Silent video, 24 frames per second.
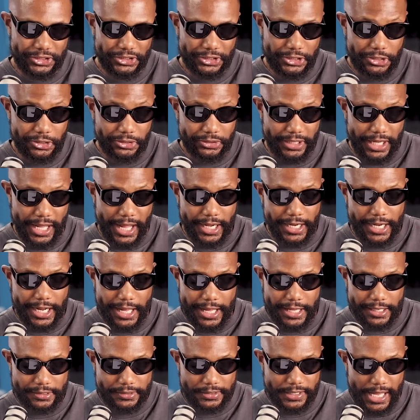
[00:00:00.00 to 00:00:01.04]
Look, I
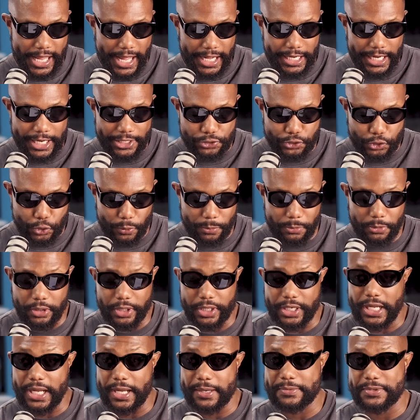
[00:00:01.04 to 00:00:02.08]
got I got two
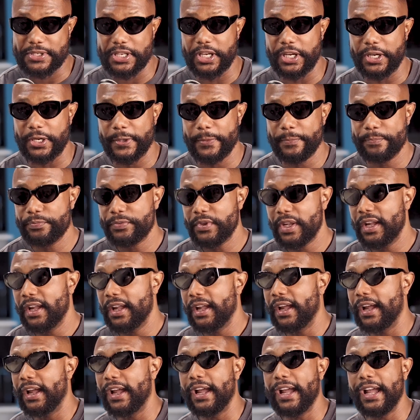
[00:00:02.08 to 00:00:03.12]
more names here.
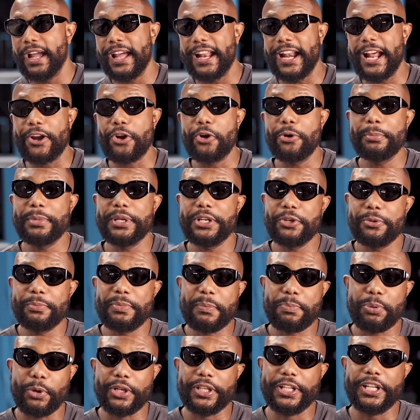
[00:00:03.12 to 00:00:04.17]
Right. And I don't mean to be
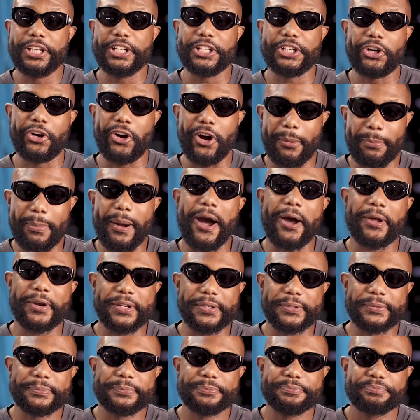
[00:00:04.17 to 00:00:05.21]
political about
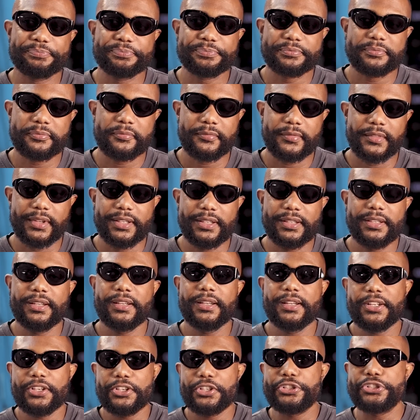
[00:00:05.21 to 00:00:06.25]
it.
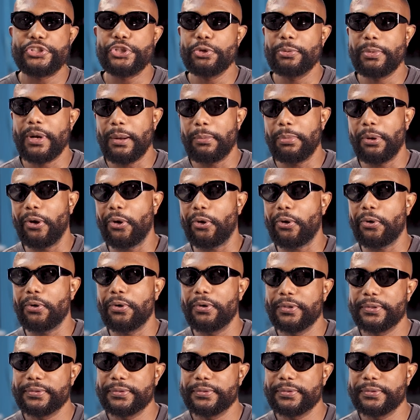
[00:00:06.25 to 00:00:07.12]
Duma Boko.